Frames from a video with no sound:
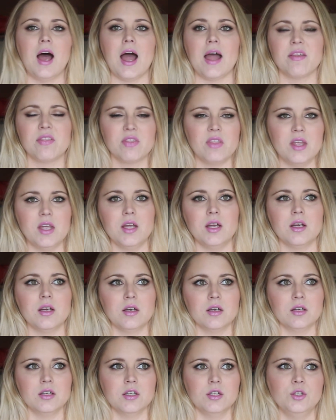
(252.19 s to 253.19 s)
I think
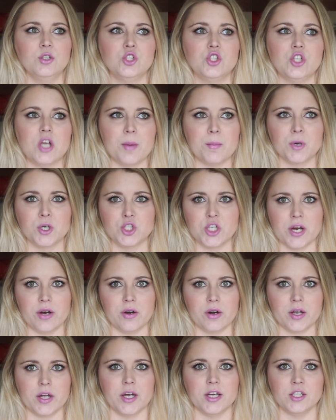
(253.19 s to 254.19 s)
Jem or
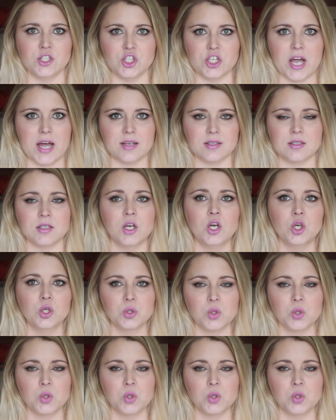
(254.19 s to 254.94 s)
Jerica, Jess,